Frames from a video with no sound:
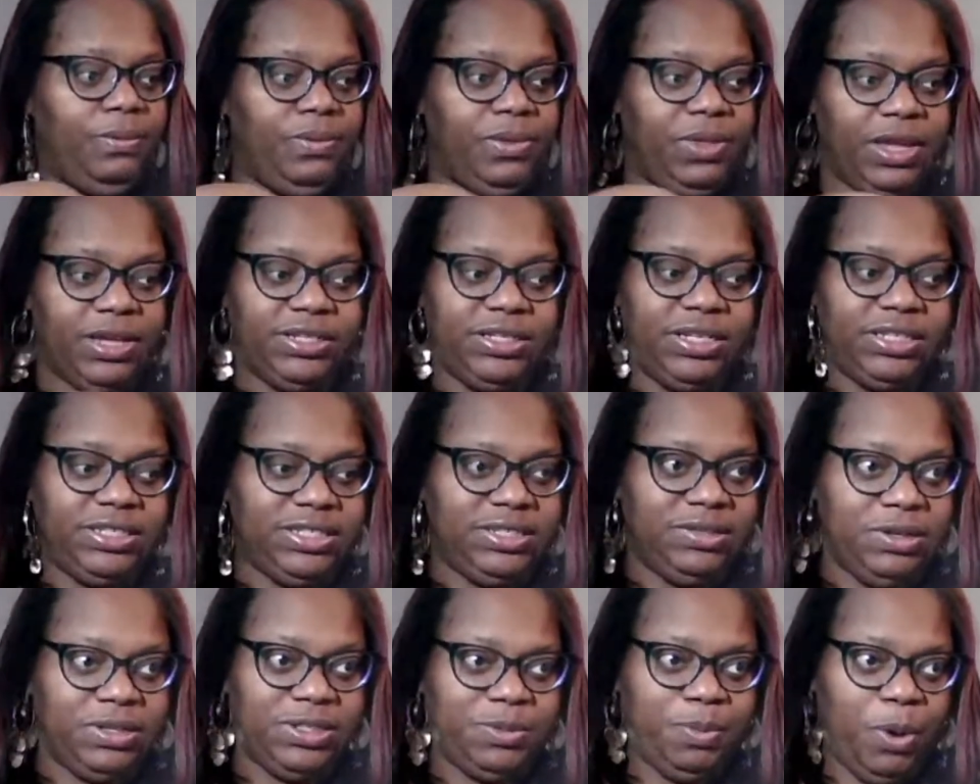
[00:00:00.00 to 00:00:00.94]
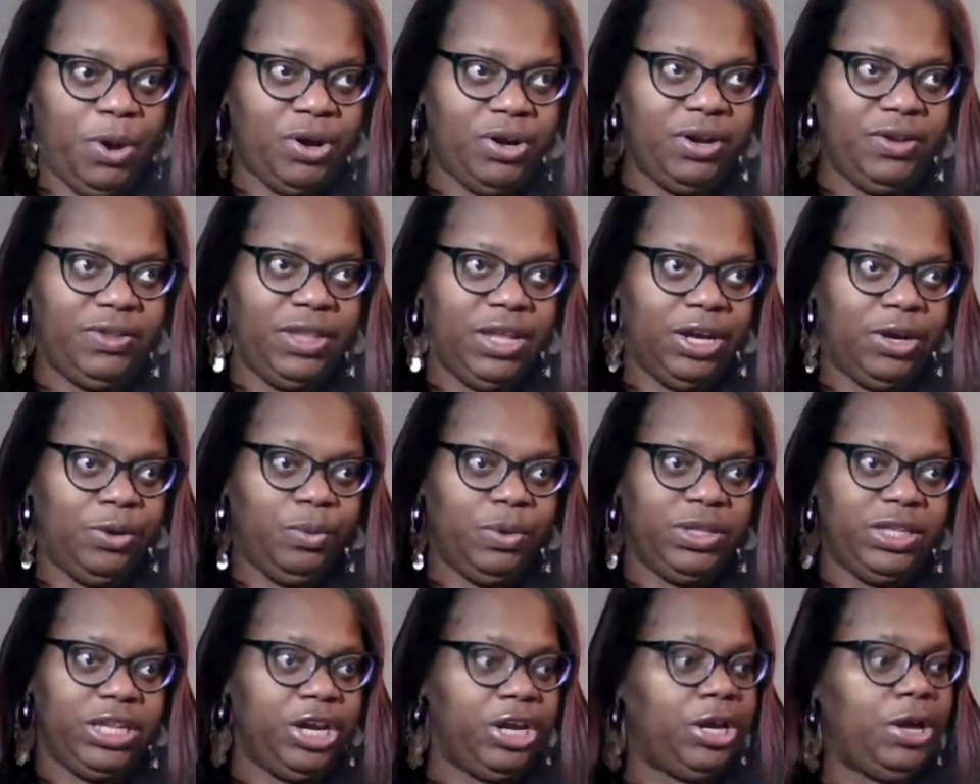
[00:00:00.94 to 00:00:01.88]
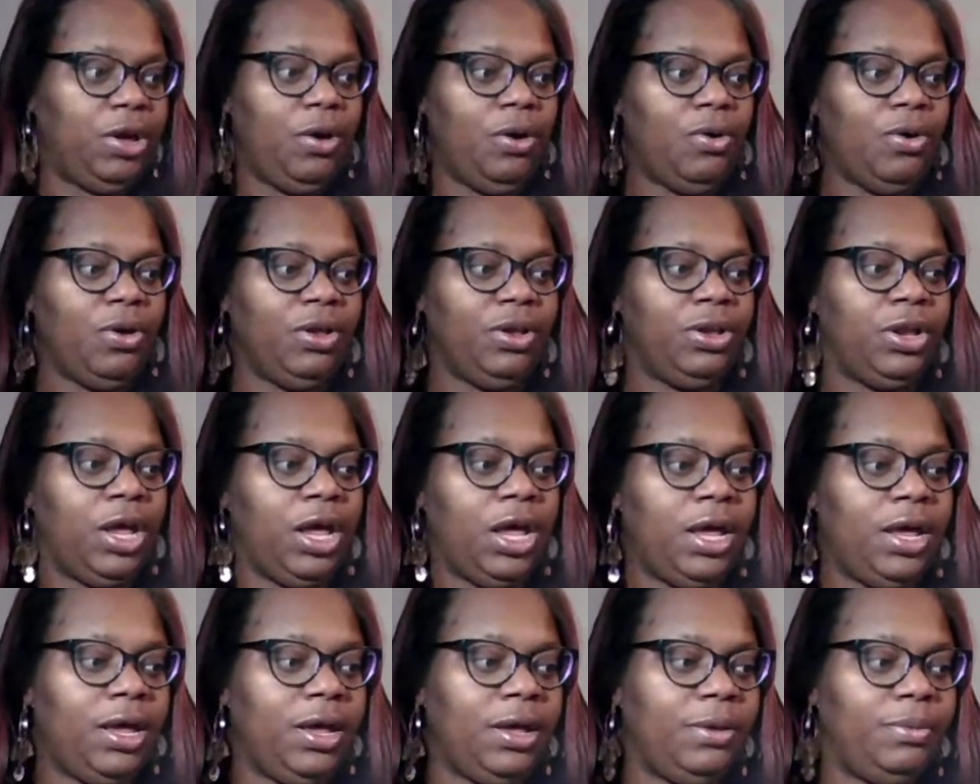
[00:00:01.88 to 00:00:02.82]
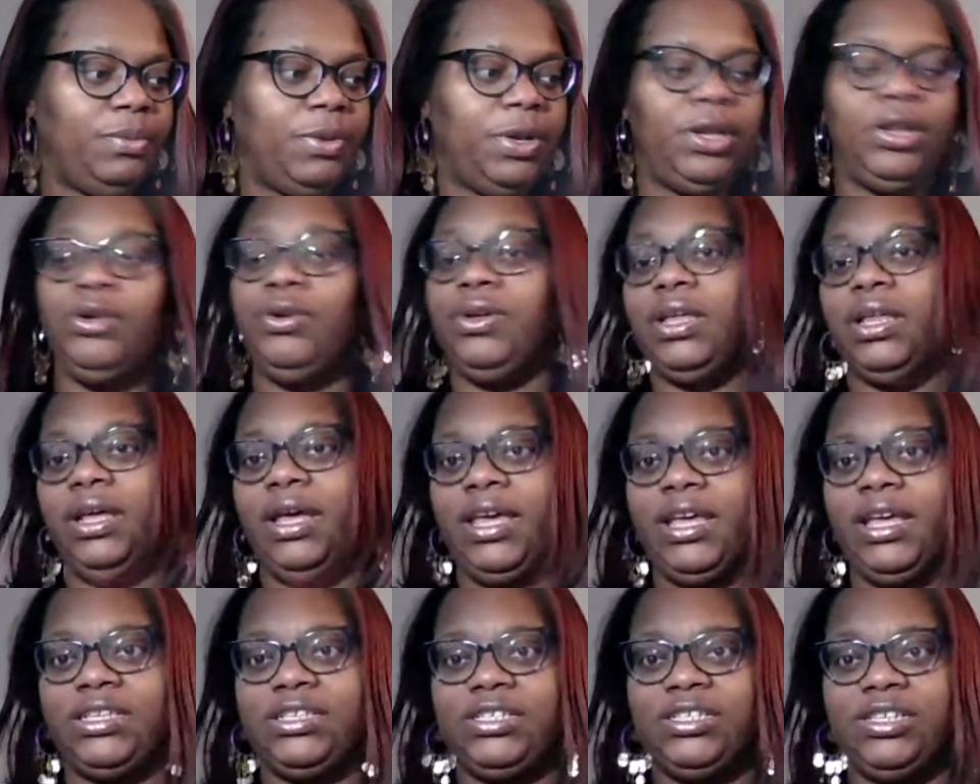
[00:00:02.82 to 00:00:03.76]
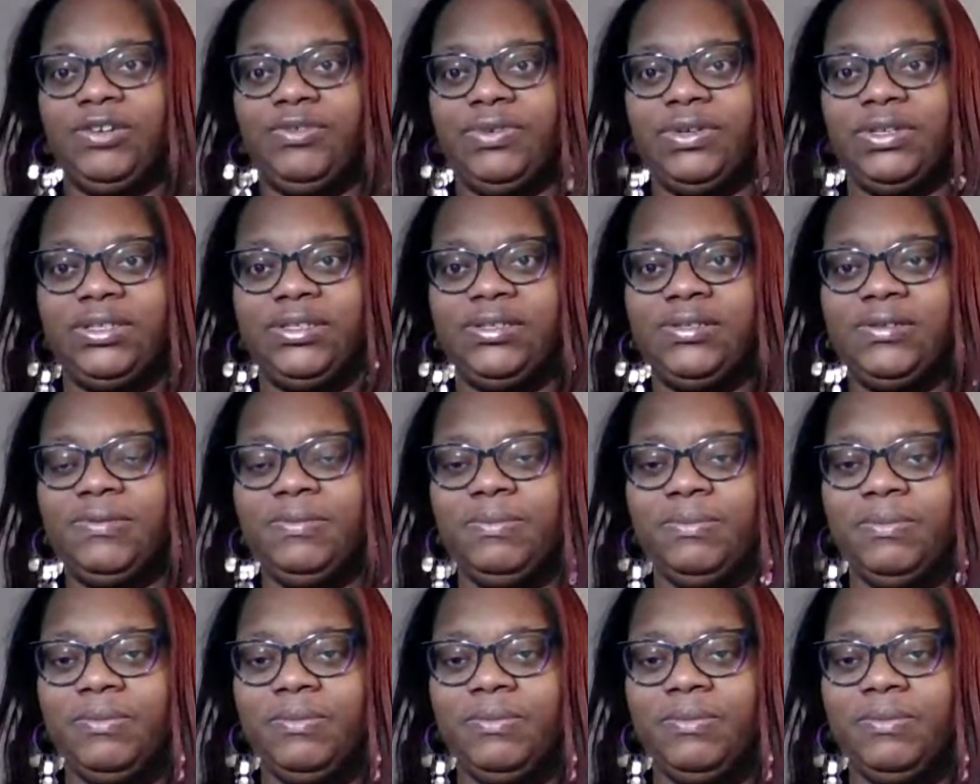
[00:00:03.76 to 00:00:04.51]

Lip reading: It's part of their what they call Look Ahead series